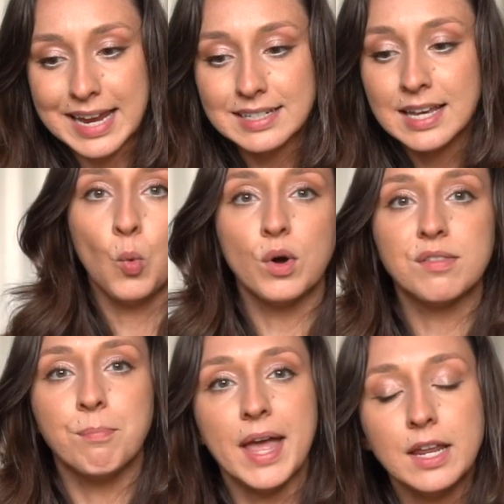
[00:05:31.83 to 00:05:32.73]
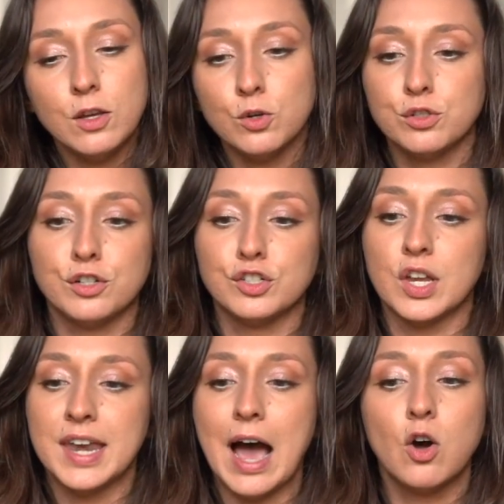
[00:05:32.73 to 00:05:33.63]
date. With many
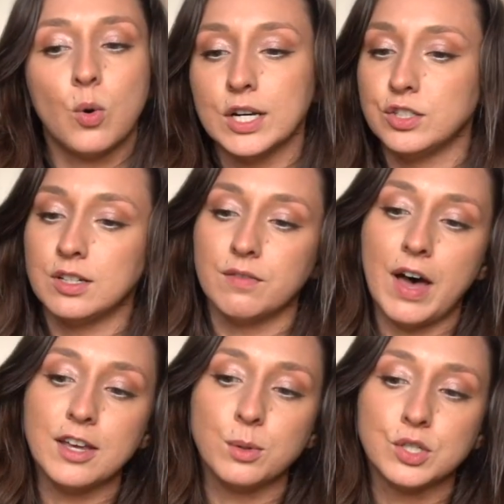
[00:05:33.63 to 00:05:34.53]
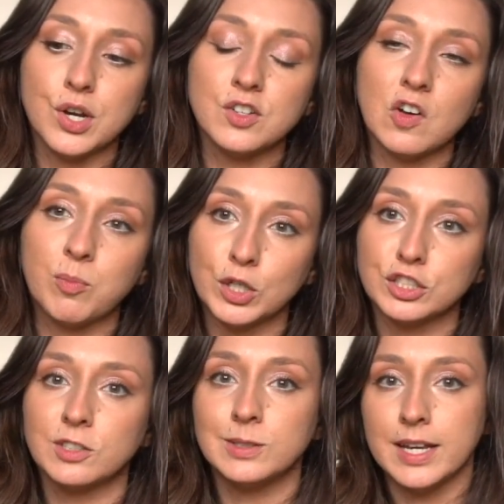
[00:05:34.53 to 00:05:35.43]
users now questioning the value exchange of
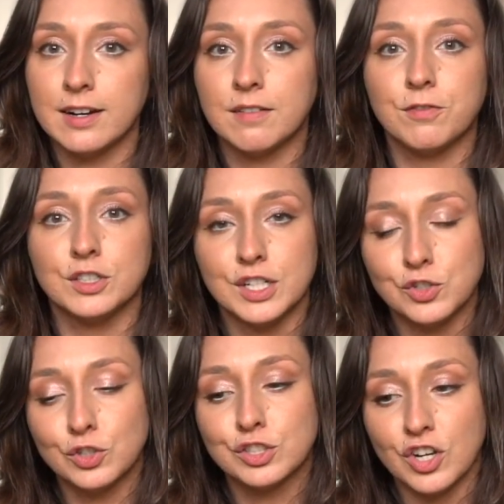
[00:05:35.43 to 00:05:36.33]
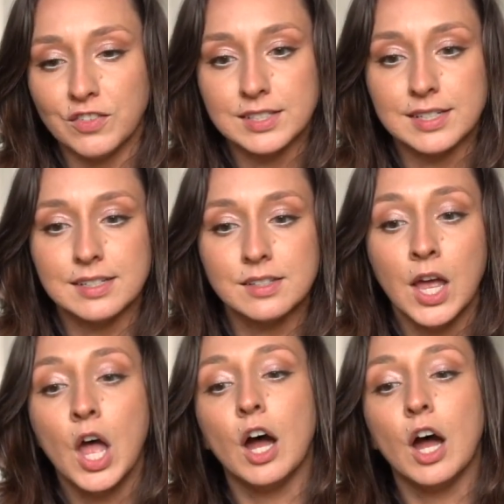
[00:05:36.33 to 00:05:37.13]
personal data for digital services,